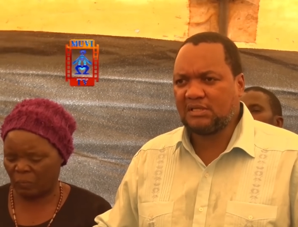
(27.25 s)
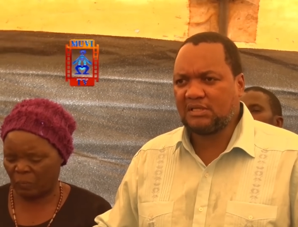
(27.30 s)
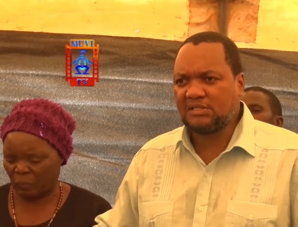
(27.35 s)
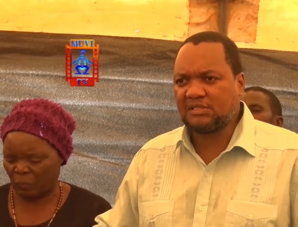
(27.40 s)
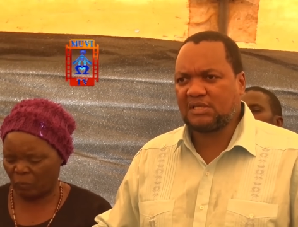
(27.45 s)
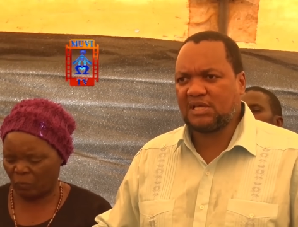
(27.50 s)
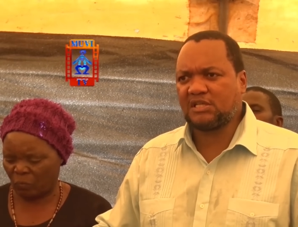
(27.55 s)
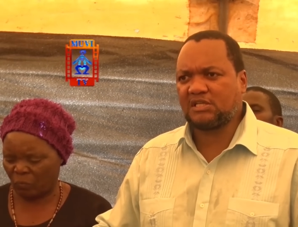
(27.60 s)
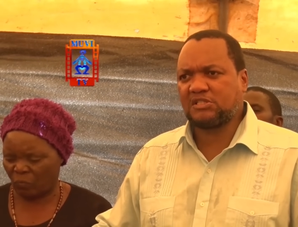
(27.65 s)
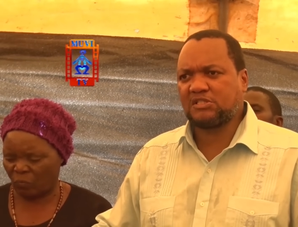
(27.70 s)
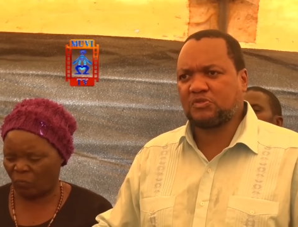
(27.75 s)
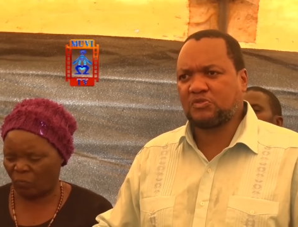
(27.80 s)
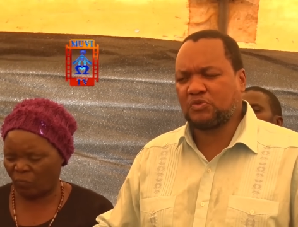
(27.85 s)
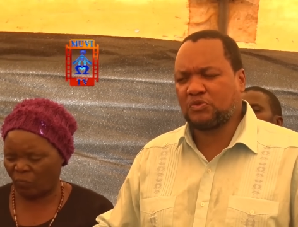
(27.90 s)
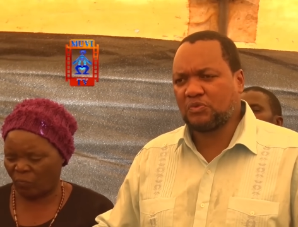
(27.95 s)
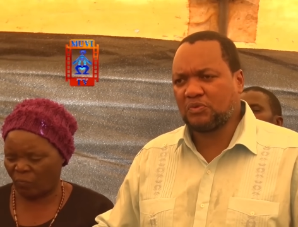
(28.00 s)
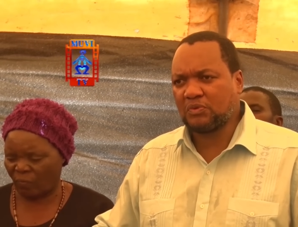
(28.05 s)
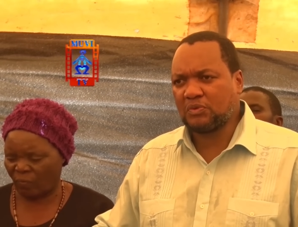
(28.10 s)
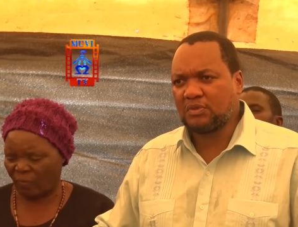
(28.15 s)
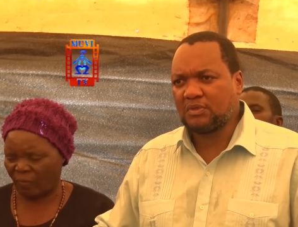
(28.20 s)
Speaker 1: Is that
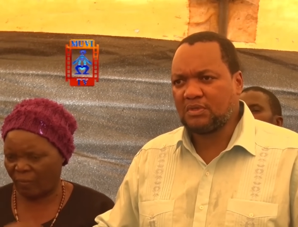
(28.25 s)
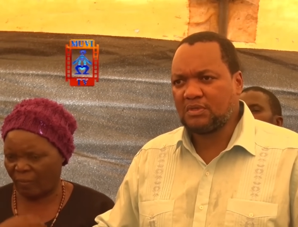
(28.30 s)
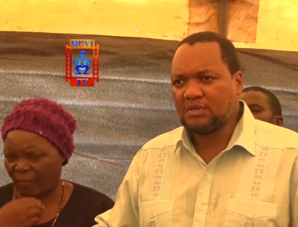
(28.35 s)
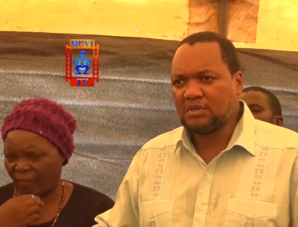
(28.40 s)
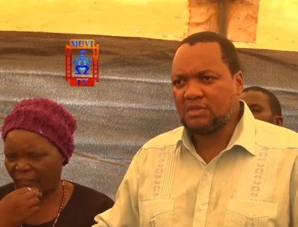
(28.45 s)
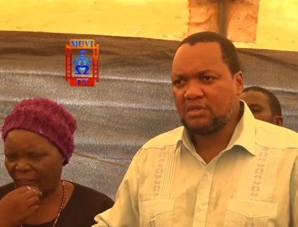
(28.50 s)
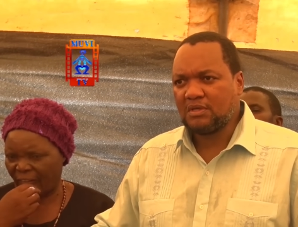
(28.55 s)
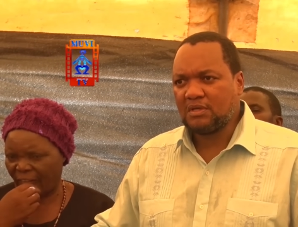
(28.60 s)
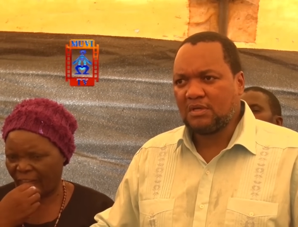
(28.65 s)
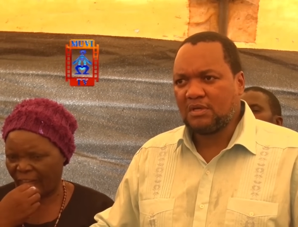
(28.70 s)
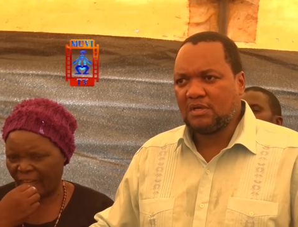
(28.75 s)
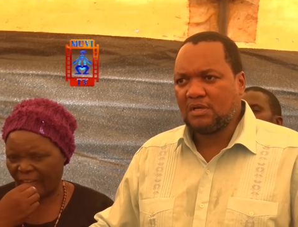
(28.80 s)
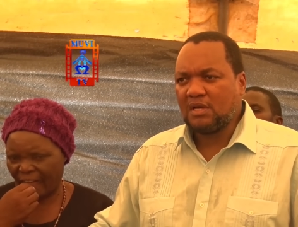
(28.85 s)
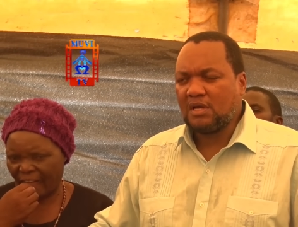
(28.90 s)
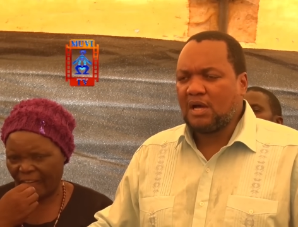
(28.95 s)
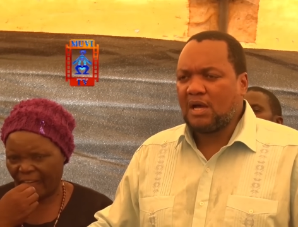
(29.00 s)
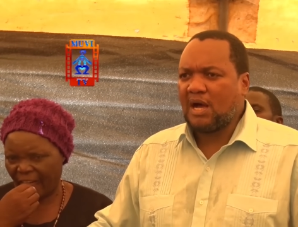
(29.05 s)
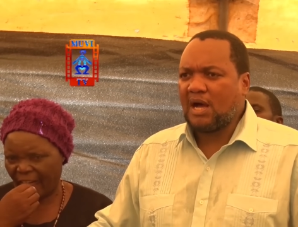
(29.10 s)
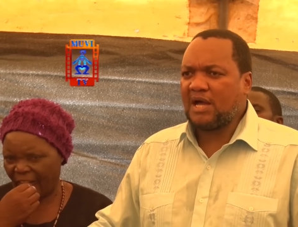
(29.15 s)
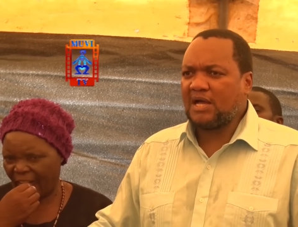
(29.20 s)
true? Mm.
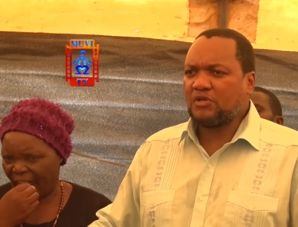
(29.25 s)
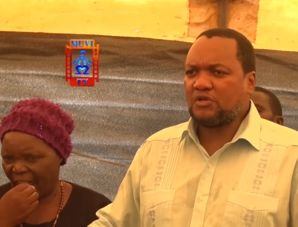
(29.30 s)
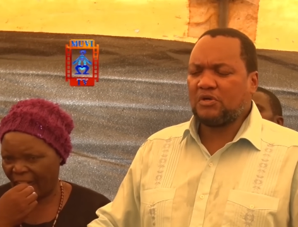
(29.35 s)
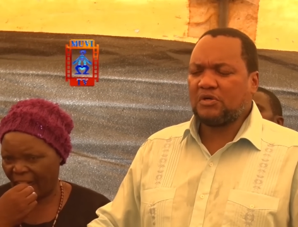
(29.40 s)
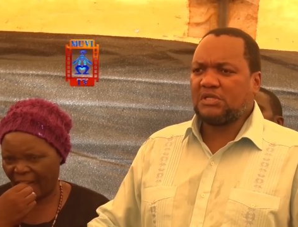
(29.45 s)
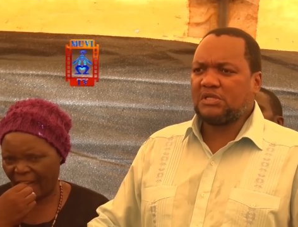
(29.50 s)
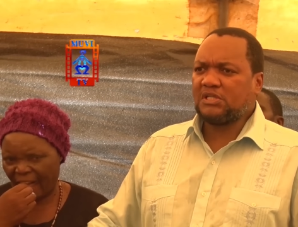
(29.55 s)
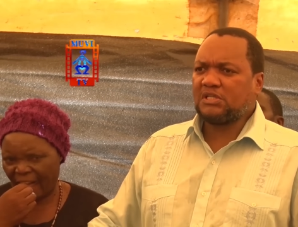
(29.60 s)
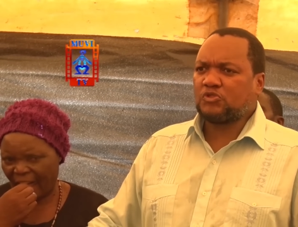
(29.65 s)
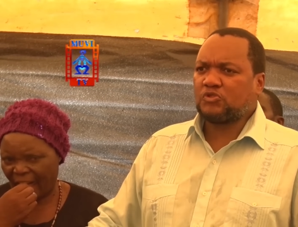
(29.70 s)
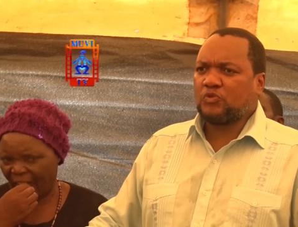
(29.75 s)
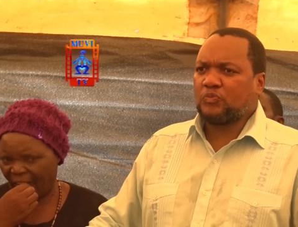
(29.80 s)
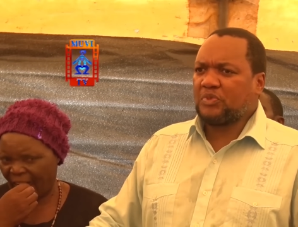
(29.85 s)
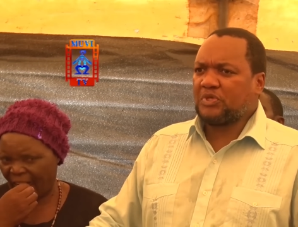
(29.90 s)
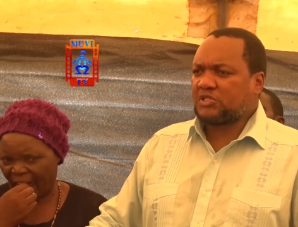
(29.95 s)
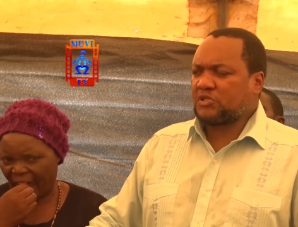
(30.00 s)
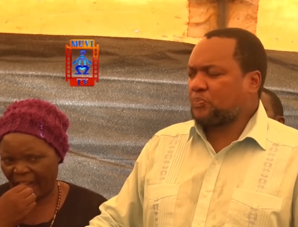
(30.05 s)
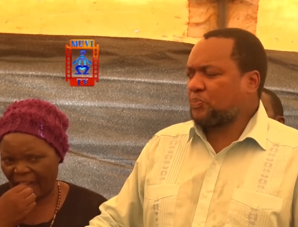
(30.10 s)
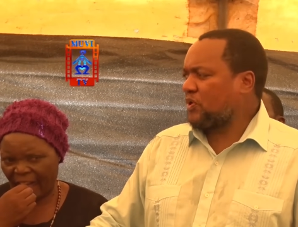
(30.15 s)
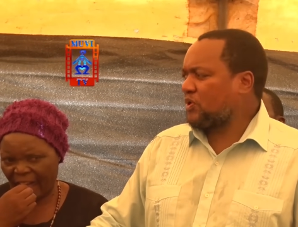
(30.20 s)
I don't need to be
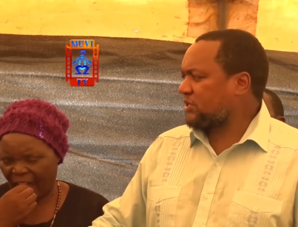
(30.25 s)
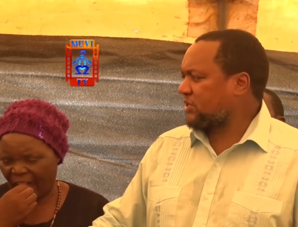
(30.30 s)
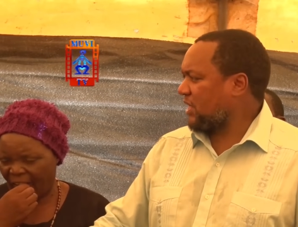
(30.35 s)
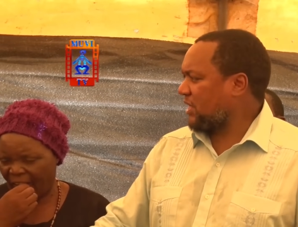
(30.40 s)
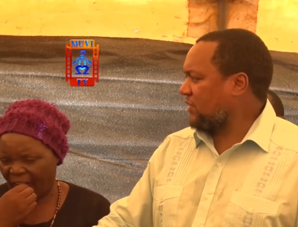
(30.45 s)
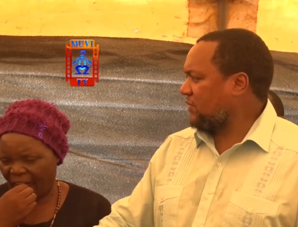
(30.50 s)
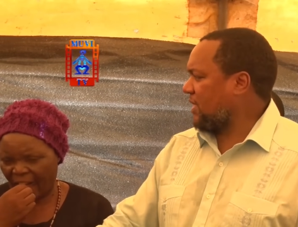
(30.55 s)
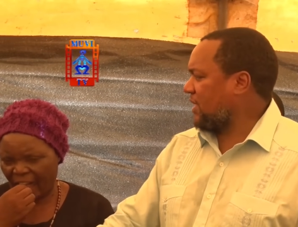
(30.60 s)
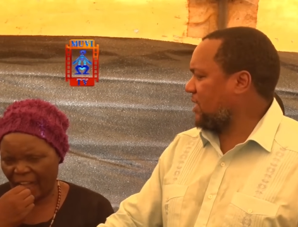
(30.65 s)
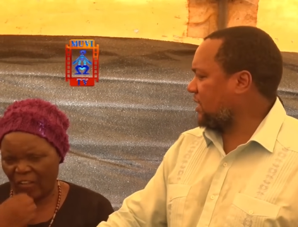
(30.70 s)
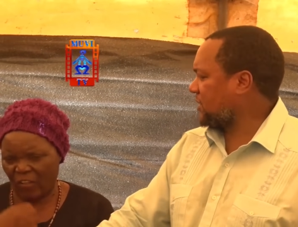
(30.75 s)
sponsored don't